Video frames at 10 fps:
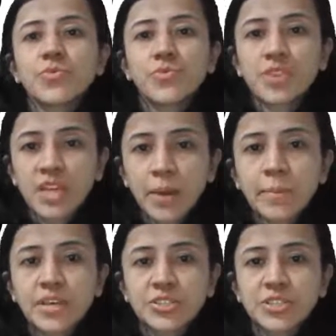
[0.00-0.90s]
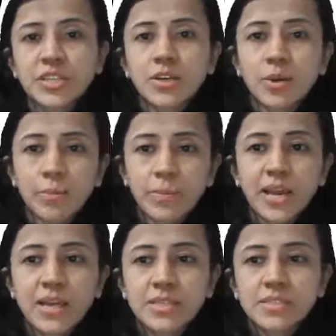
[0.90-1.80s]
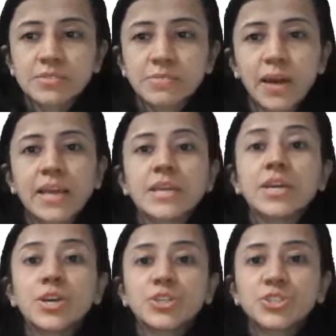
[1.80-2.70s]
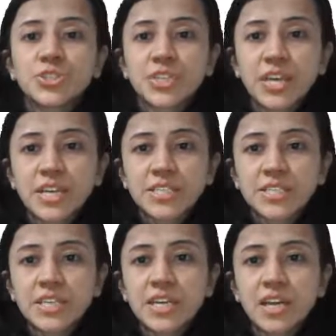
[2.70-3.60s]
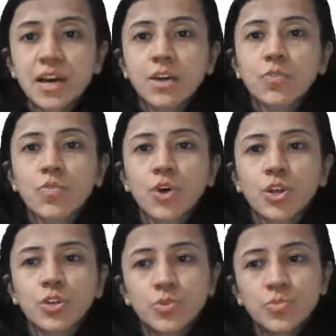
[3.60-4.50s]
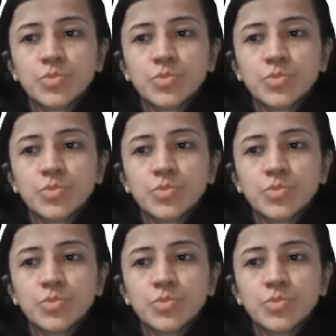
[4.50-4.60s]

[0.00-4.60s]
We are measuring compliance by change in lung volume